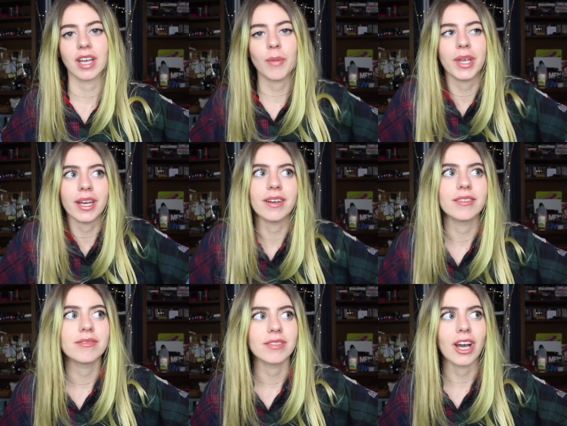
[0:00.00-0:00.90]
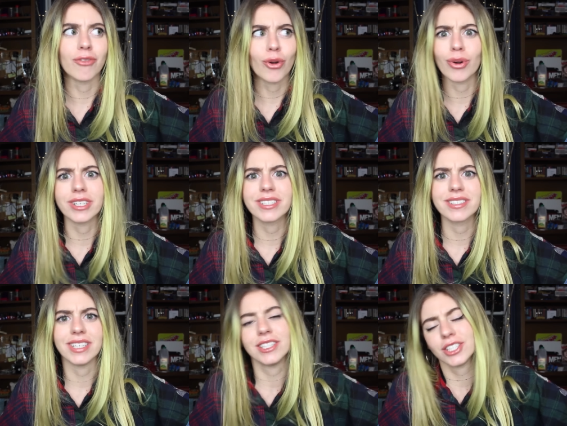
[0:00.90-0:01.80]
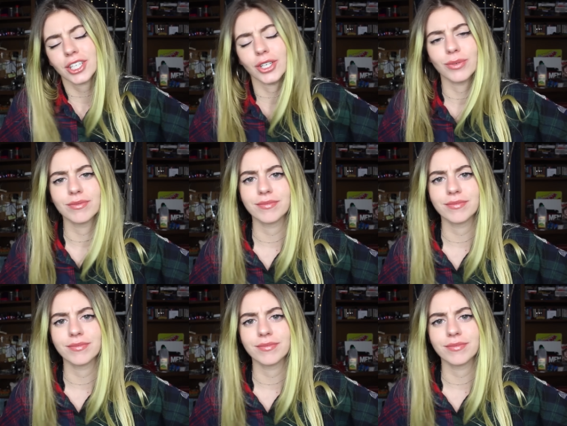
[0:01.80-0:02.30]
I mean, of course, it's you.